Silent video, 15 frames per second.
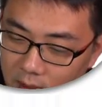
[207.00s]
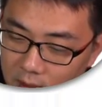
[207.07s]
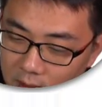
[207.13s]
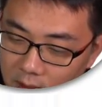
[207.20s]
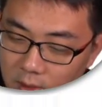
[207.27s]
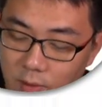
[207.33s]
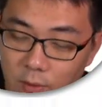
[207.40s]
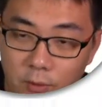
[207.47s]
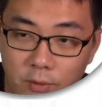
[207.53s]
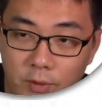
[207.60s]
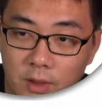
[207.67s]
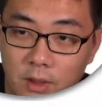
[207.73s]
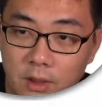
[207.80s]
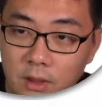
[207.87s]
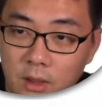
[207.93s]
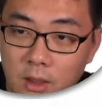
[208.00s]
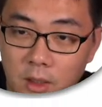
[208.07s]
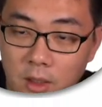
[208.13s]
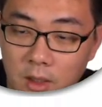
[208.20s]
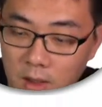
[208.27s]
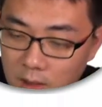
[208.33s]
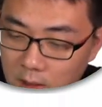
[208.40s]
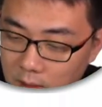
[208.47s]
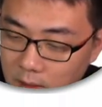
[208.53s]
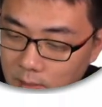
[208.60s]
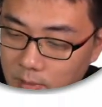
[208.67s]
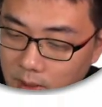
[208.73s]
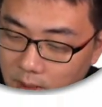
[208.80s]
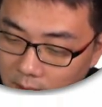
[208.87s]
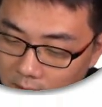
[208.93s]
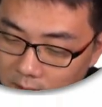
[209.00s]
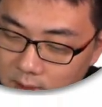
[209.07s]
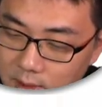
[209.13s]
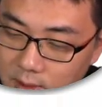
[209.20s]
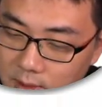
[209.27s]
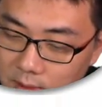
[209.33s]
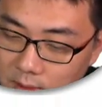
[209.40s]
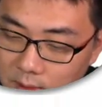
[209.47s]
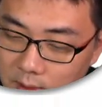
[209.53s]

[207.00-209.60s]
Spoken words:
here that you've written, plus